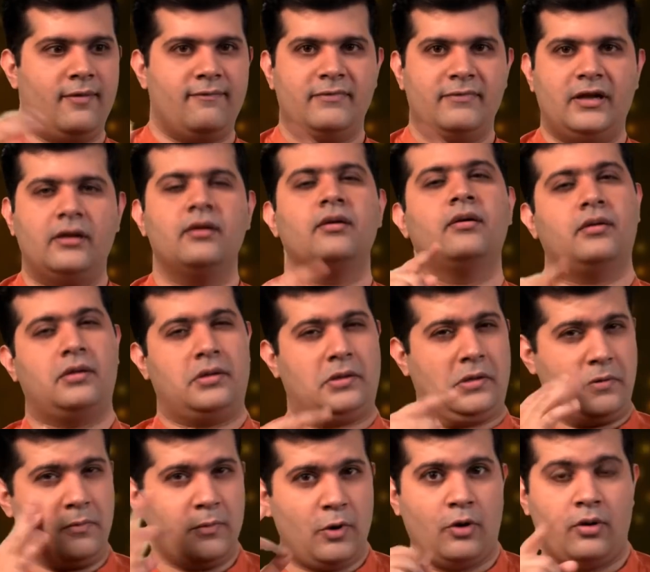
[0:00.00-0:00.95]
Once you
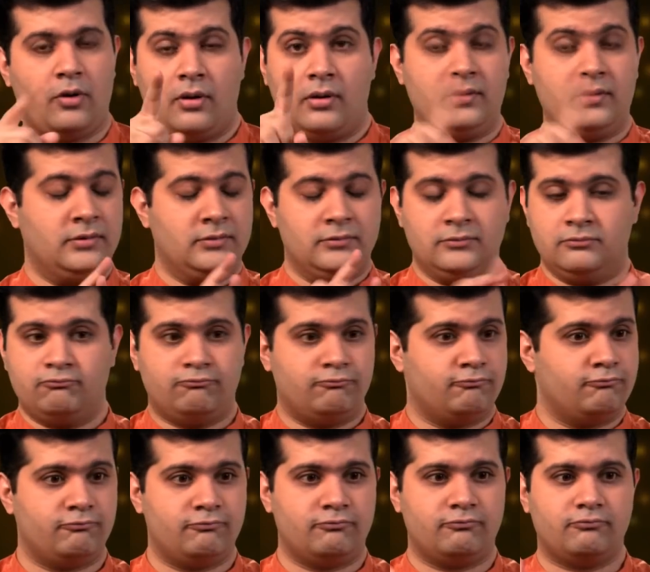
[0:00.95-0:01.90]
return, you will be
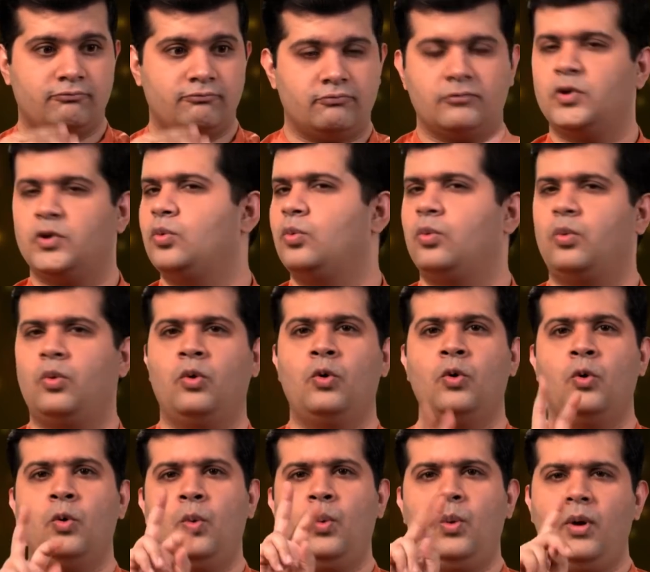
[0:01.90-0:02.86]
refreshed and can resume work with